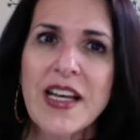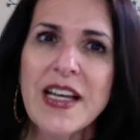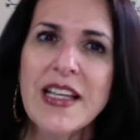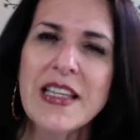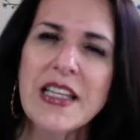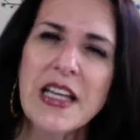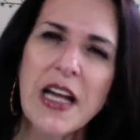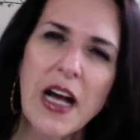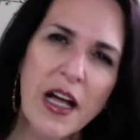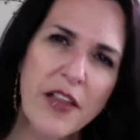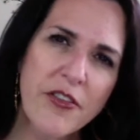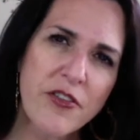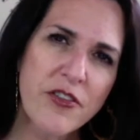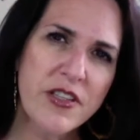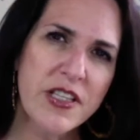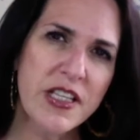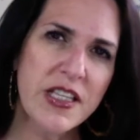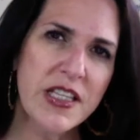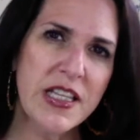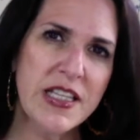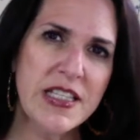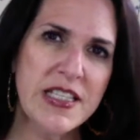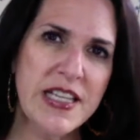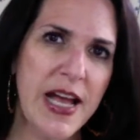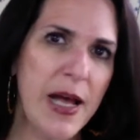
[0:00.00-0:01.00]
And the other
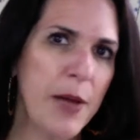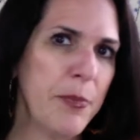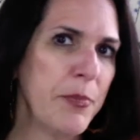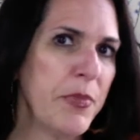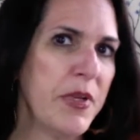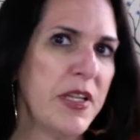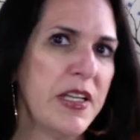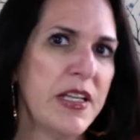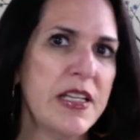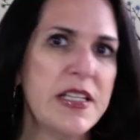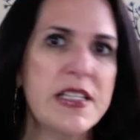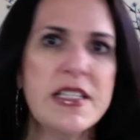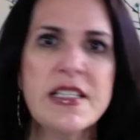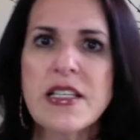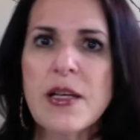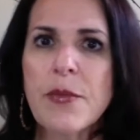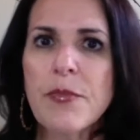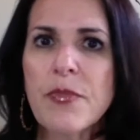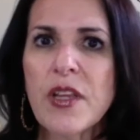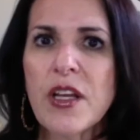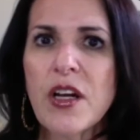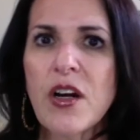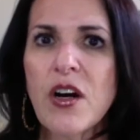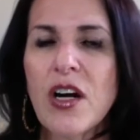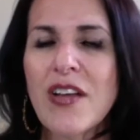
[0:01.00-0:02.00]
thing that's happening is
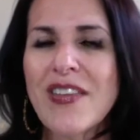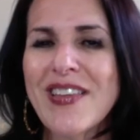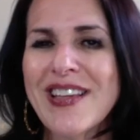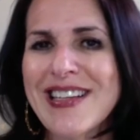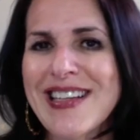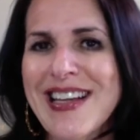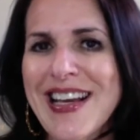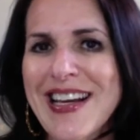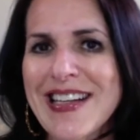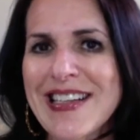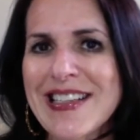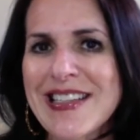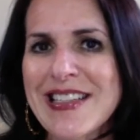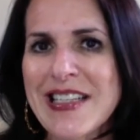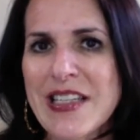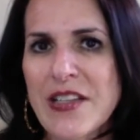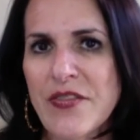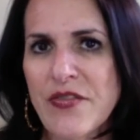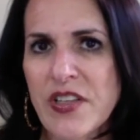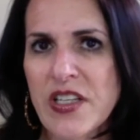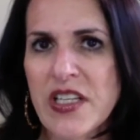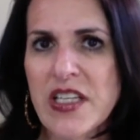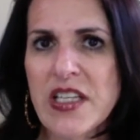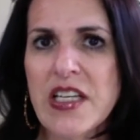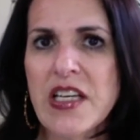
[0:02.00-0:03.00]
something called the
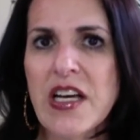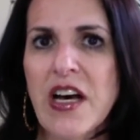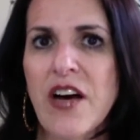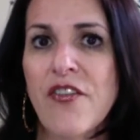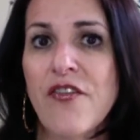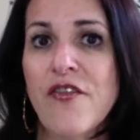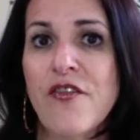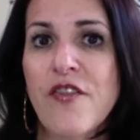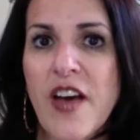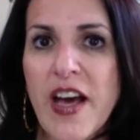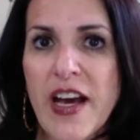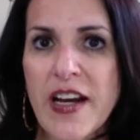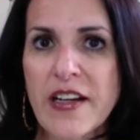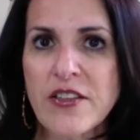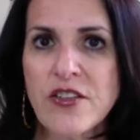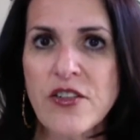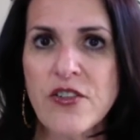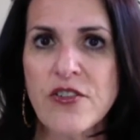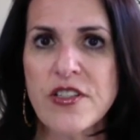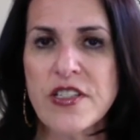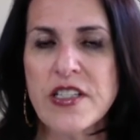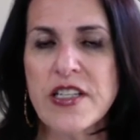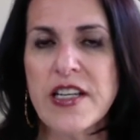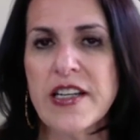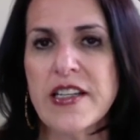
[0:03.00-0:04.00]
negativity effect
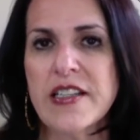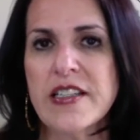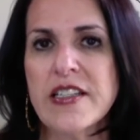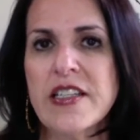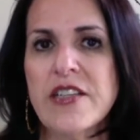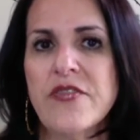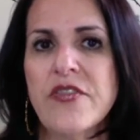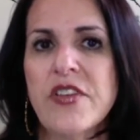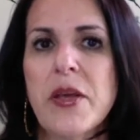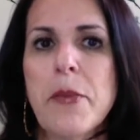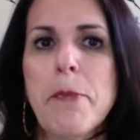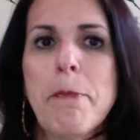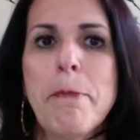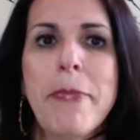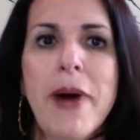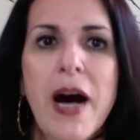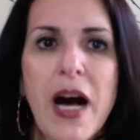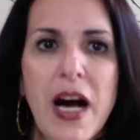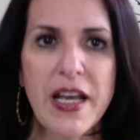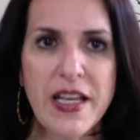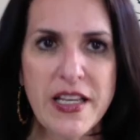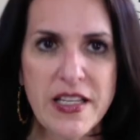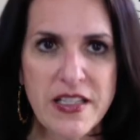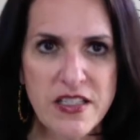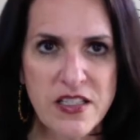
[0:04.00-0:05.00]
or the negativity
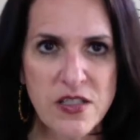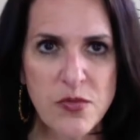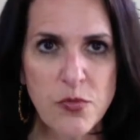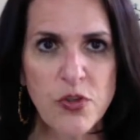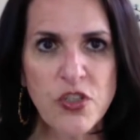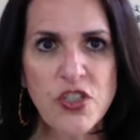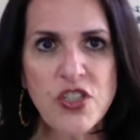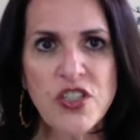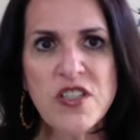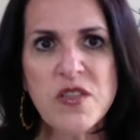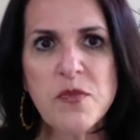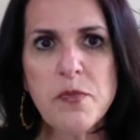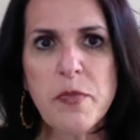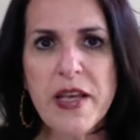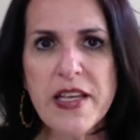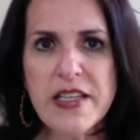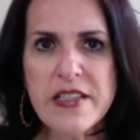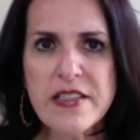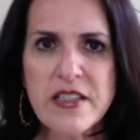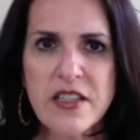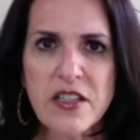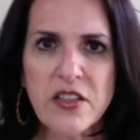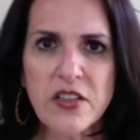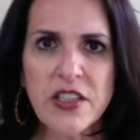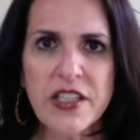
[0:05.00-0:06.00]
bias, which is
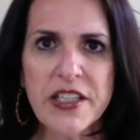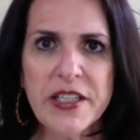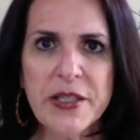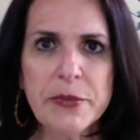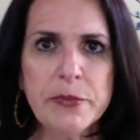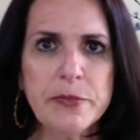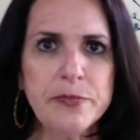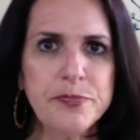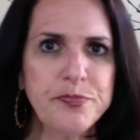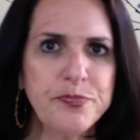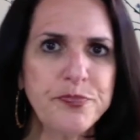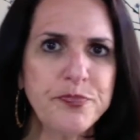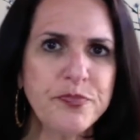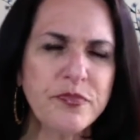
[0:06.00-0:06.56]
basically